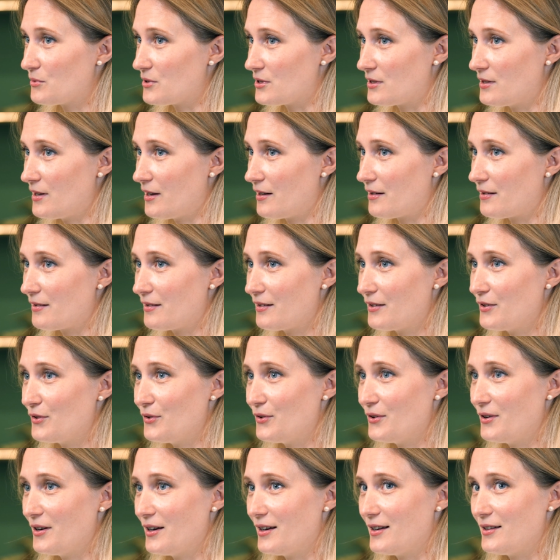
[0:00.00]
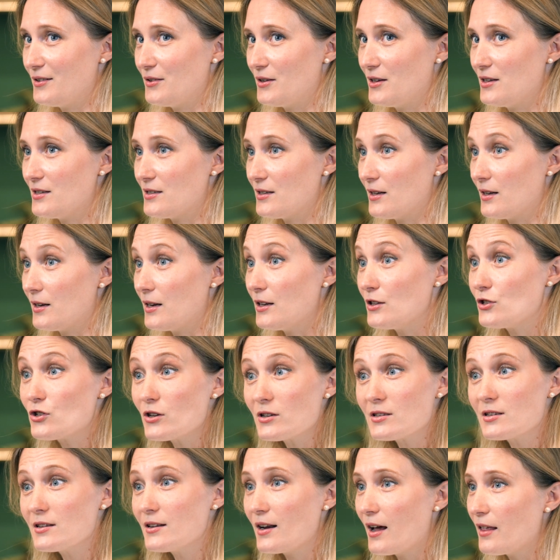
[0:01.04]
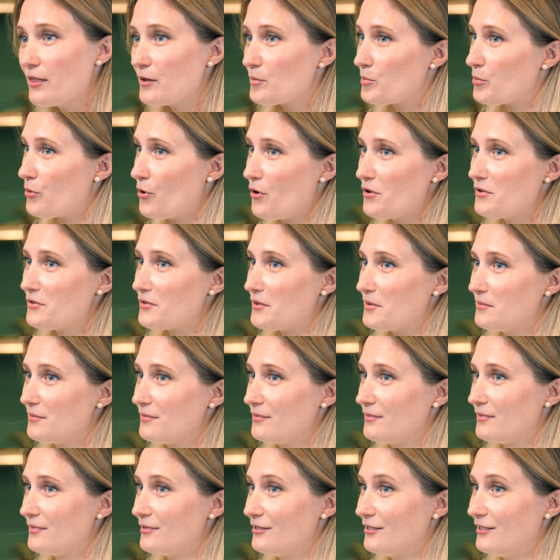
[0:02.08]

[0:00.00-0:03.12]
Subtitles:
was there, and he said, it's just another program,